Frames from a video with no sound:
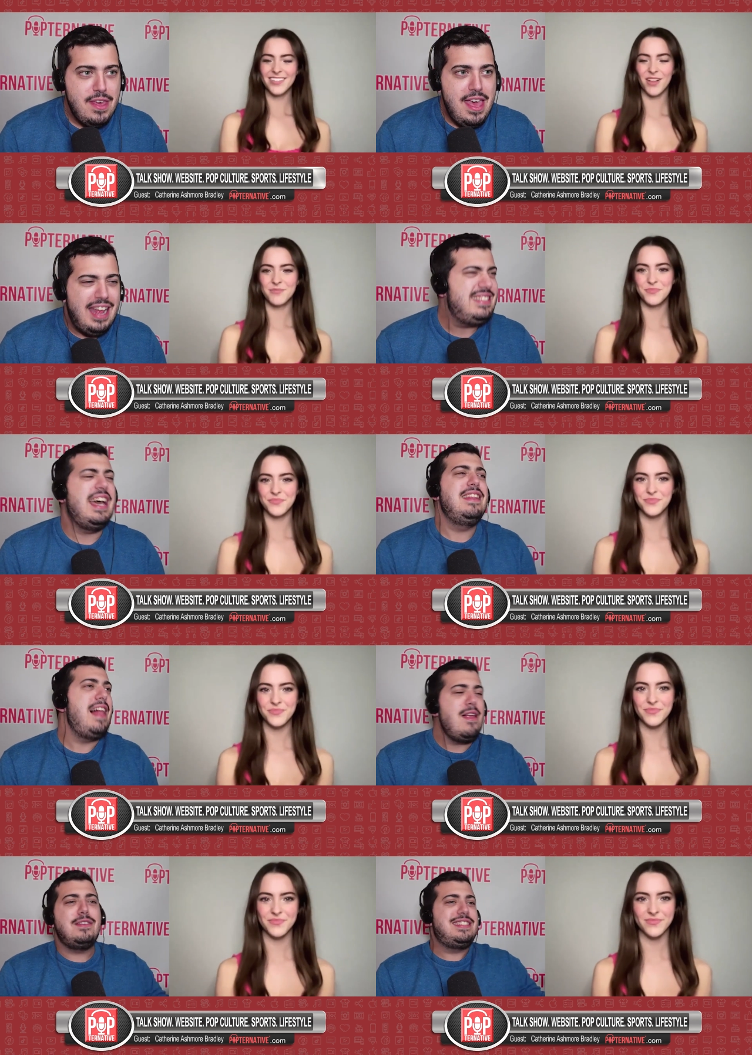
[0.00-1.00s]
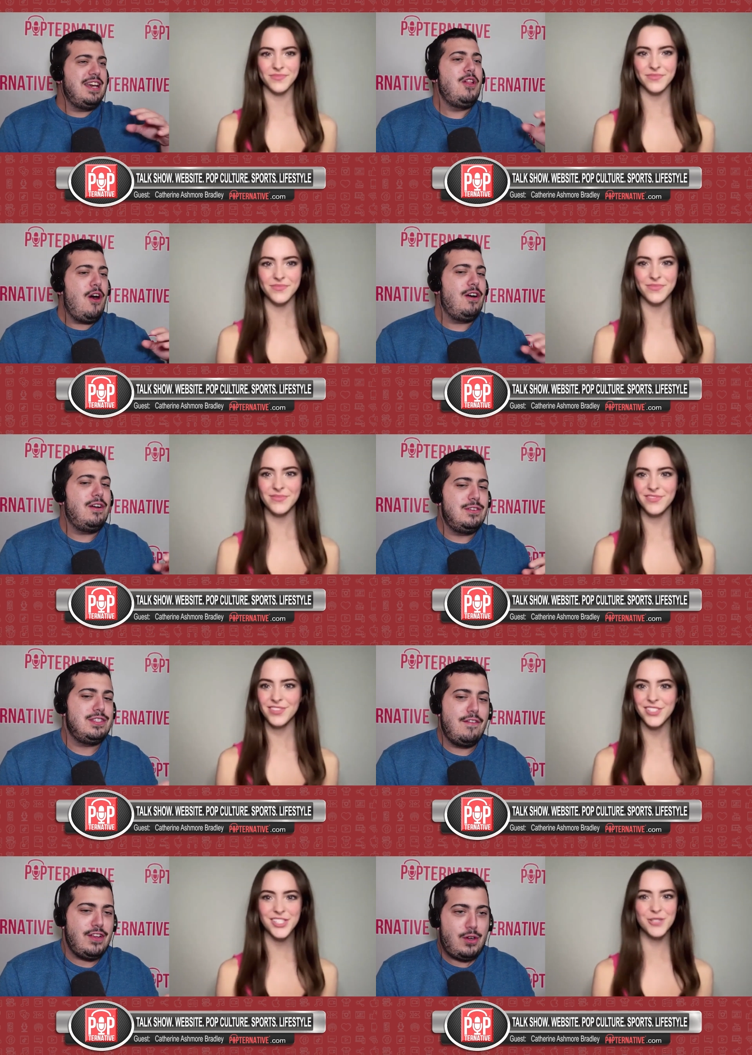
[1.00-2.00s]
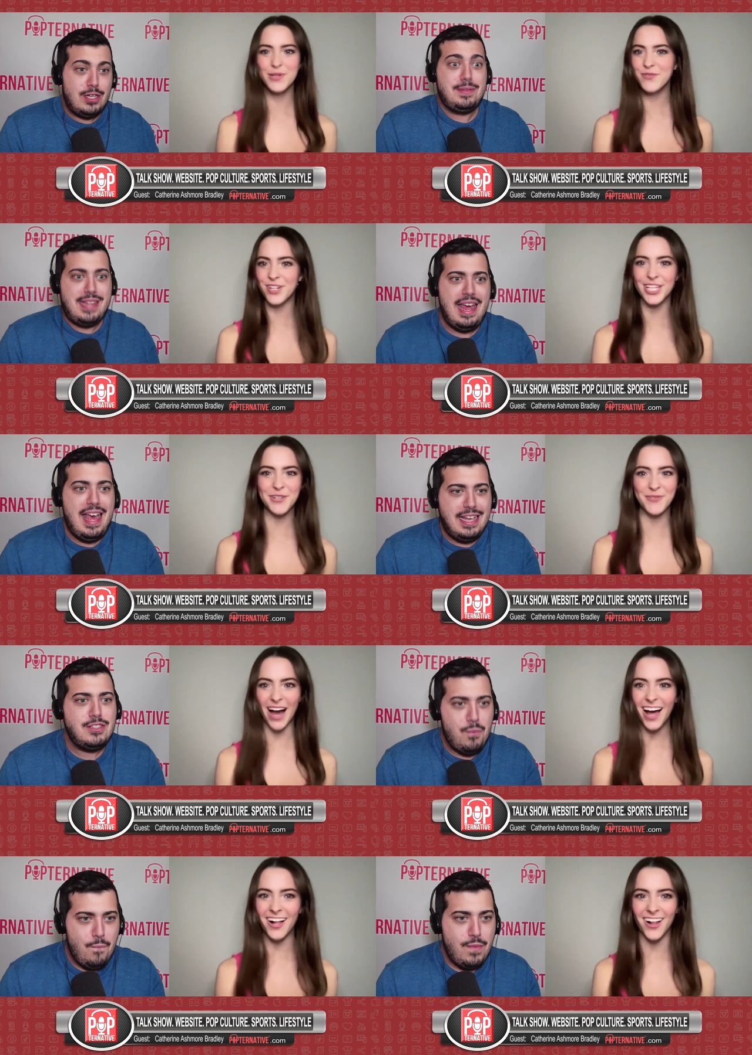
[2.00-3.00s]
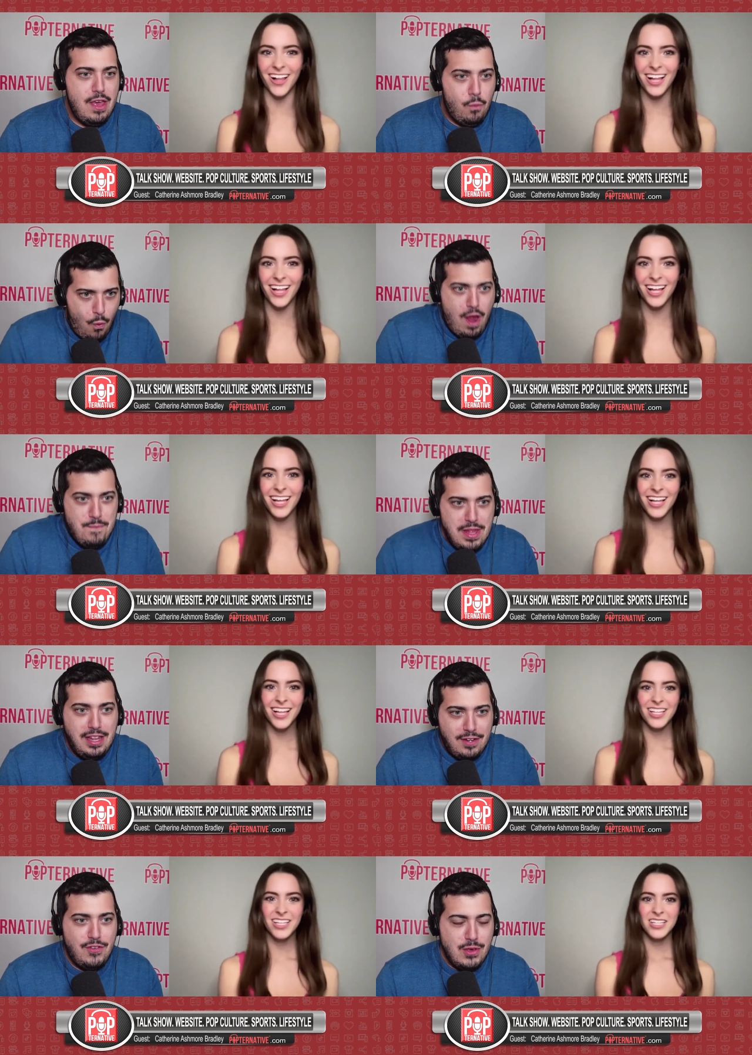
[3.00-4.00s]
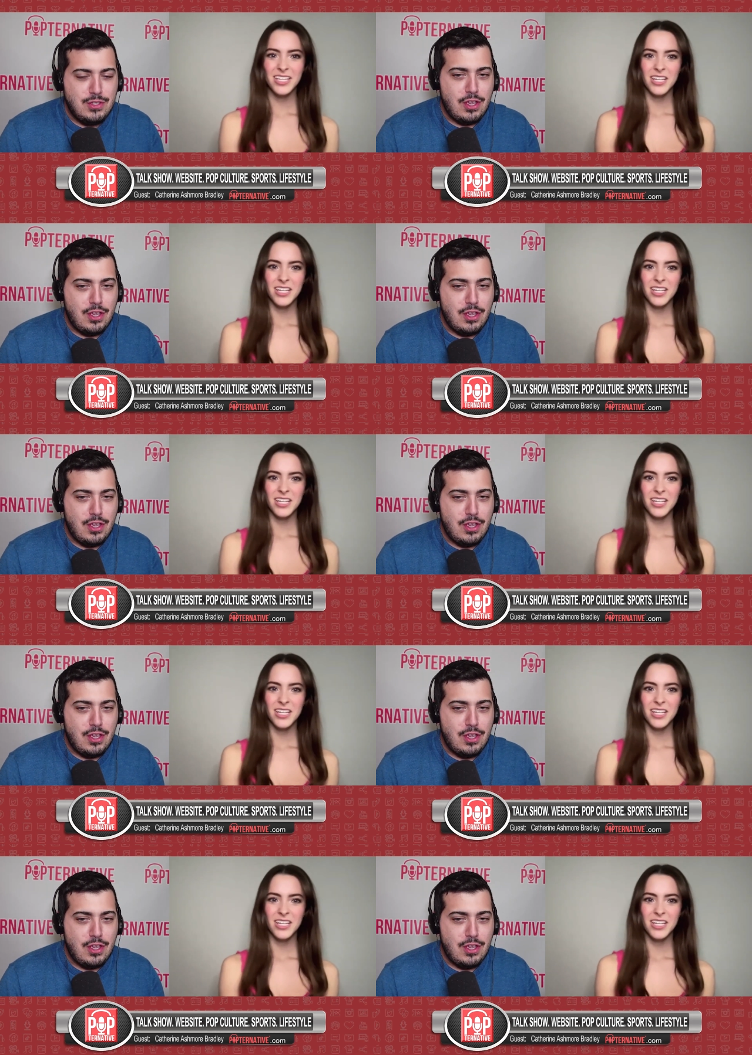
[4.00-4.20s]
Speaker 1: it's like a lot of sing along or something chris Doing really well. 1 million views on